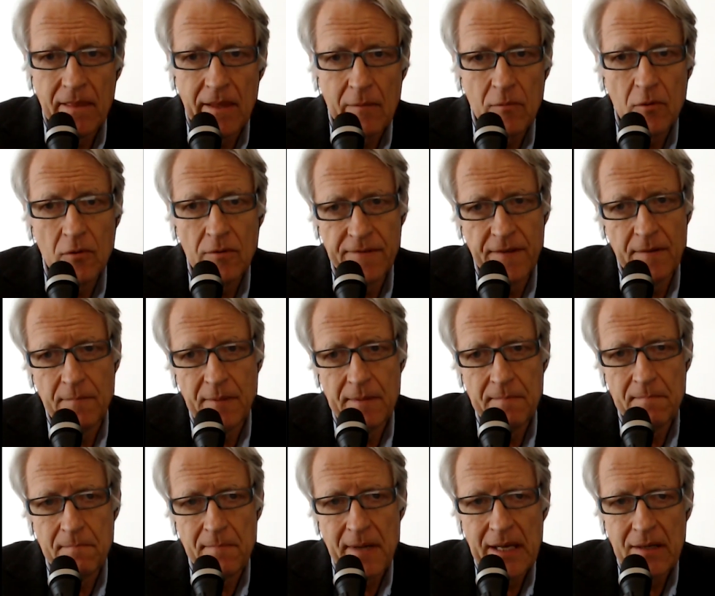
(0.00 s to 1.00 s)
They were also
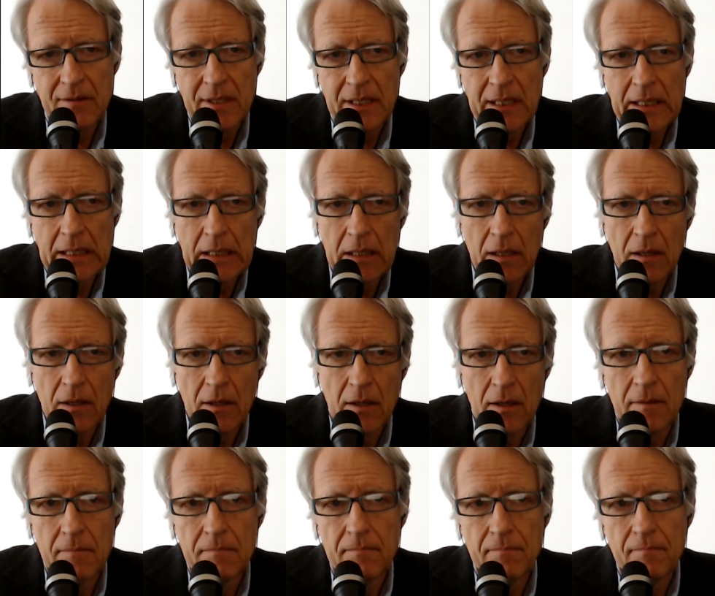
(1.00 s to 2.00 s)
preparing,
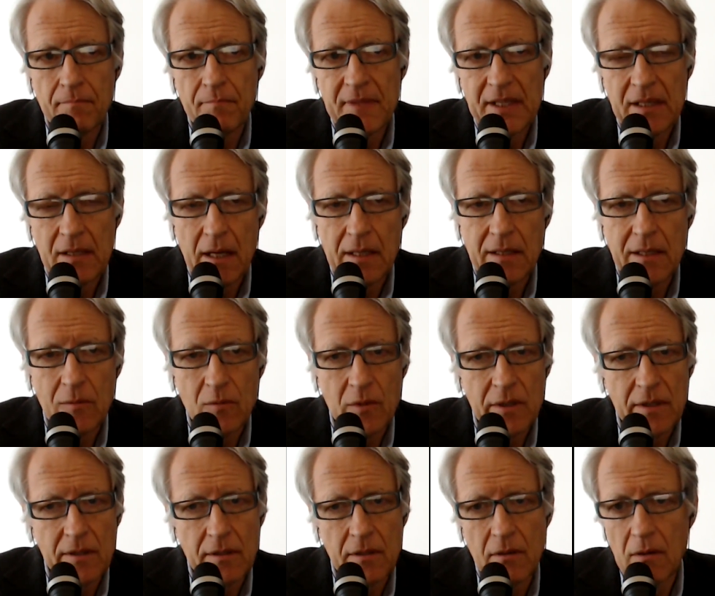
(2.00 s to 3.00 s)
they
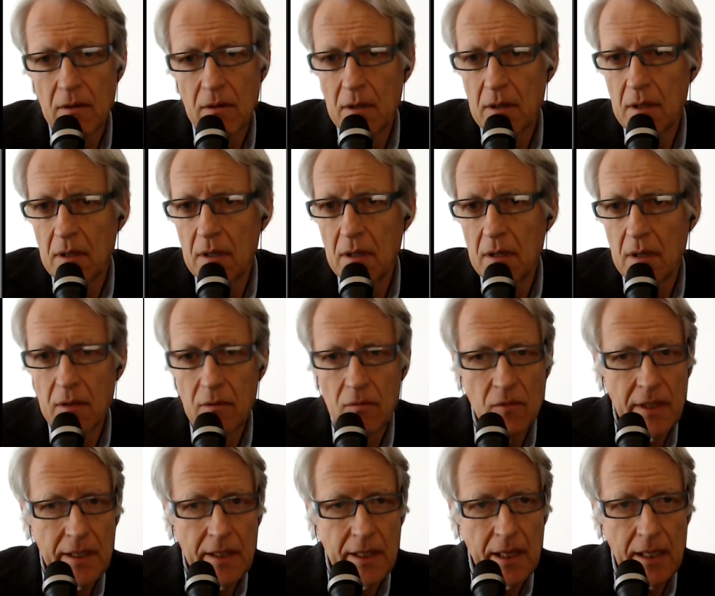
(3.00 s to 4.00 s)
were
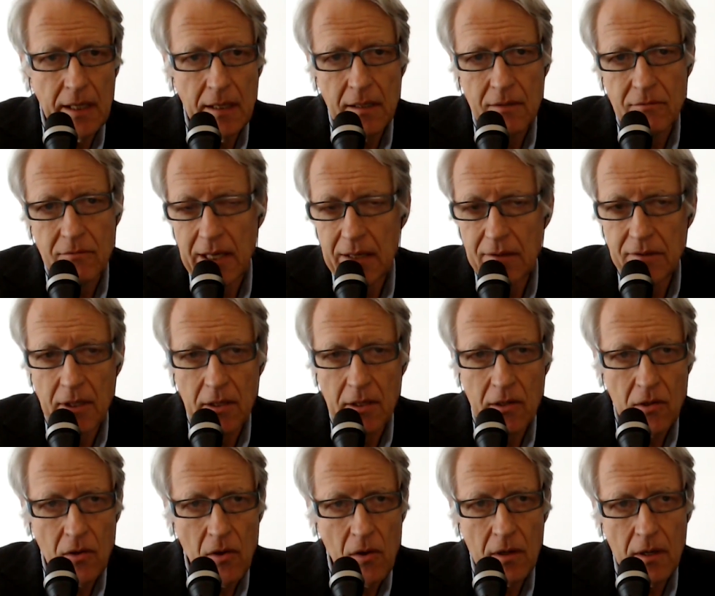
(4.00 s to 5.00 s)
working round the
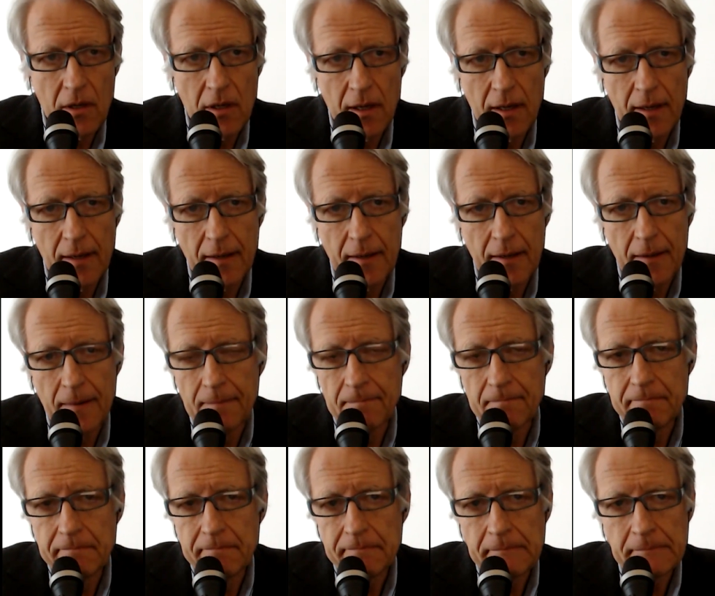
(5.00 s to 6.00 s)
clock,
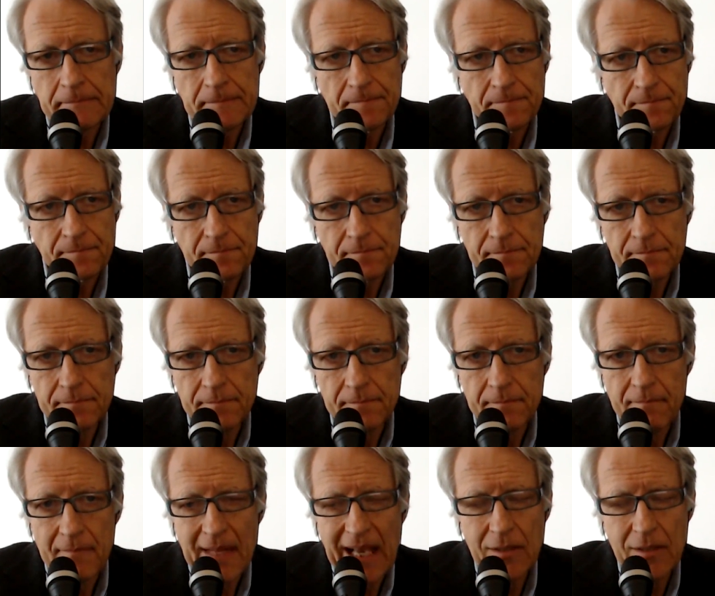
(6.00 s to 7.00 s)
and
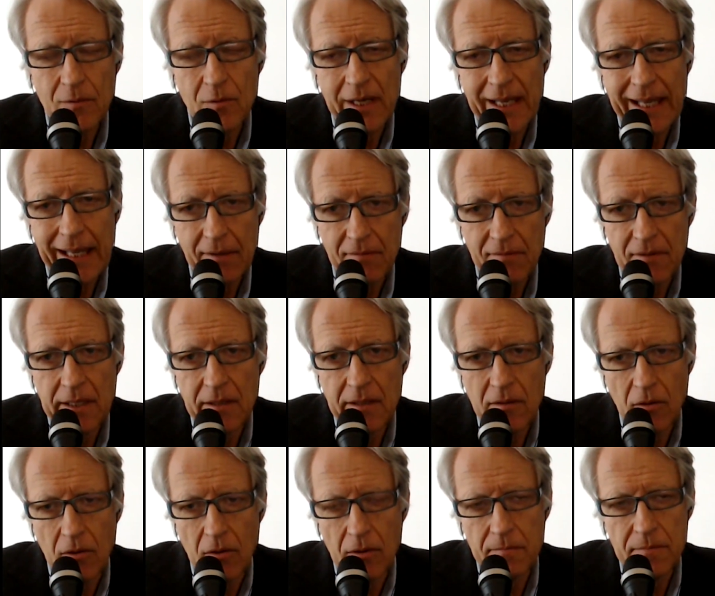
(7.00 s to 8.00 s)
they were
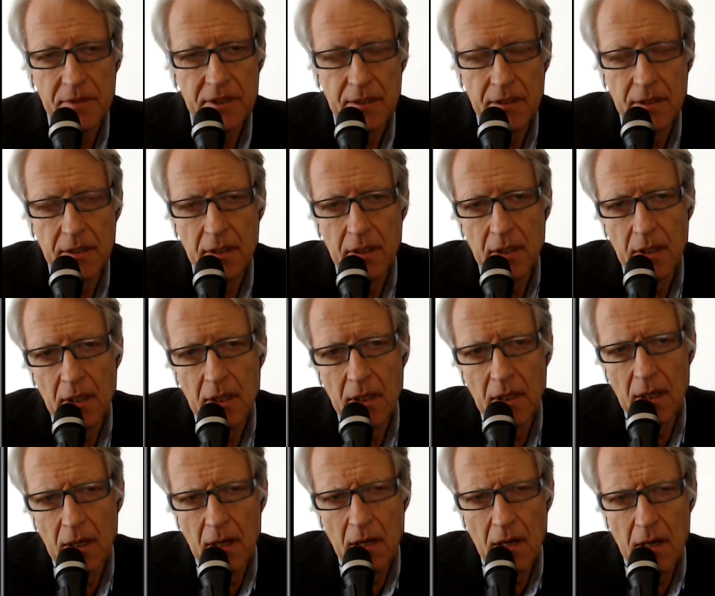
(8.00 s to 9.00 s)
heavily armed.
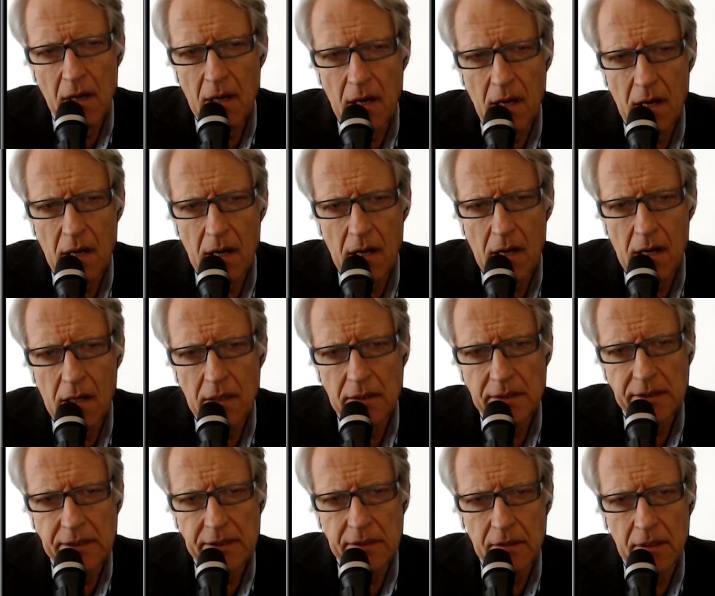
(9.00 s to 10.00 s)

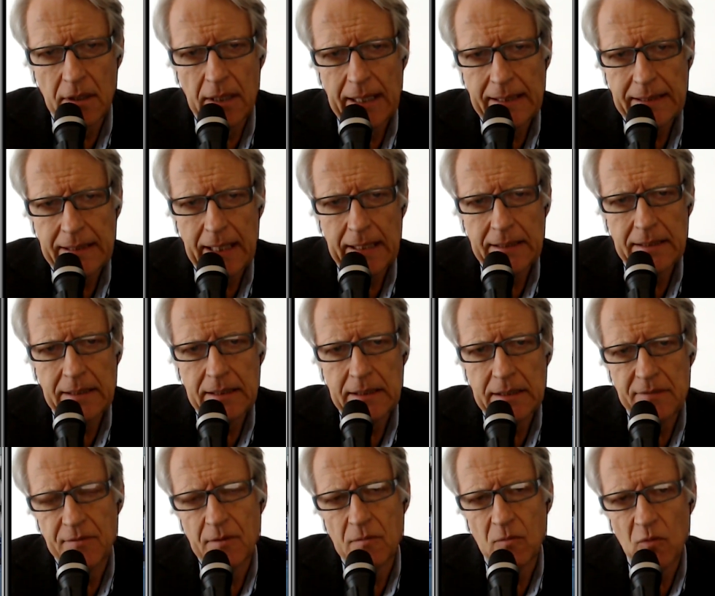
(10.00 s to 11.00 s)
Yeah,
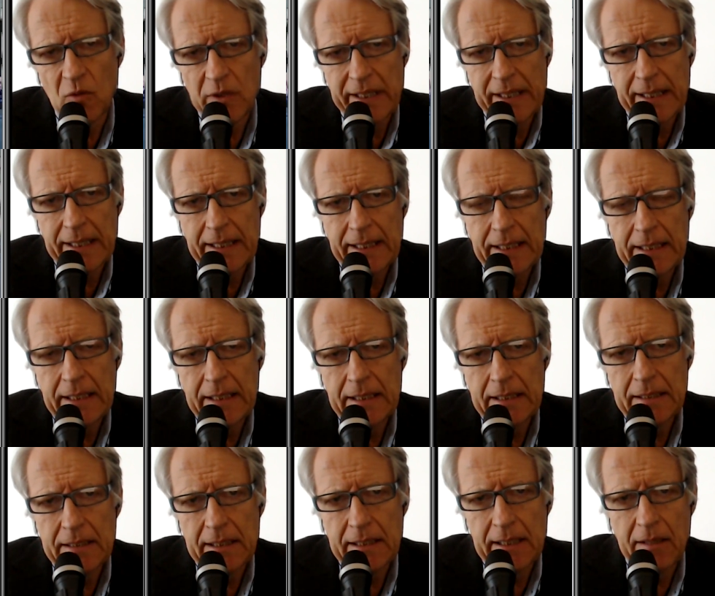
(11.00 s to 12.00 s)
and from what I
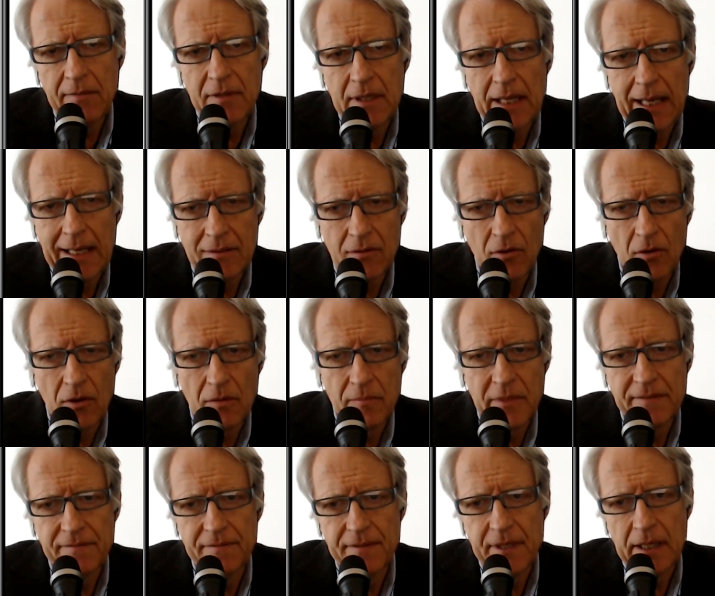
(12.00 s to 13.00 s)
hear, they even had
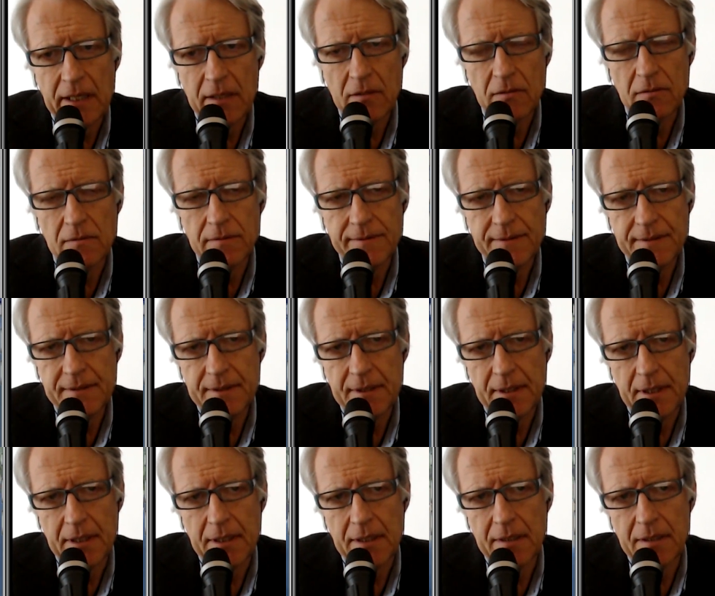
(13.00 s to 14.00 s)
armored vehicles
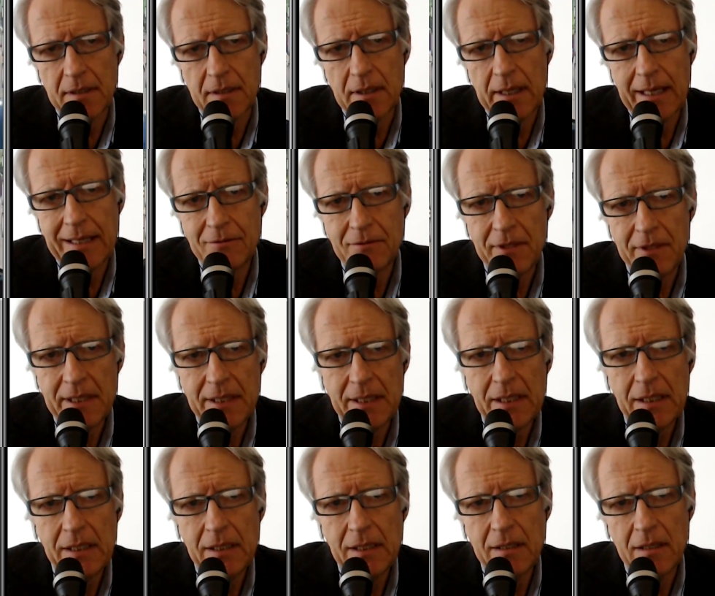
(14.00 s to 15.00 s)

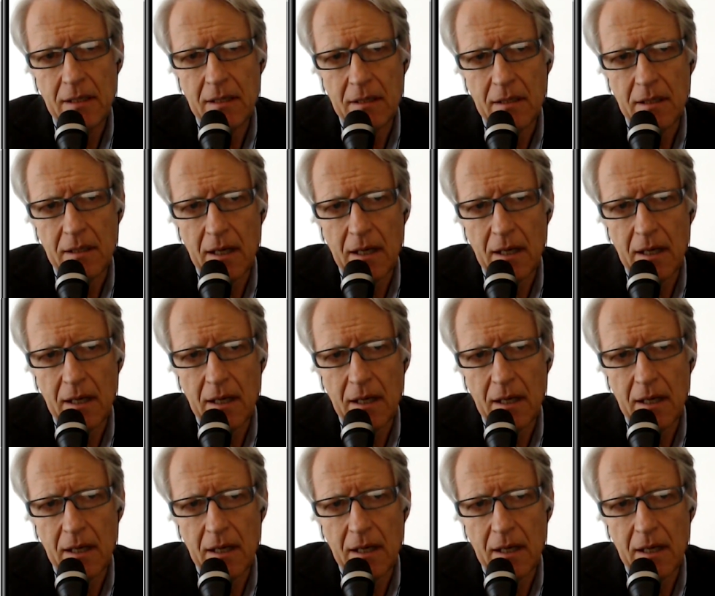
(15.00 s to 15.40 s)
ready,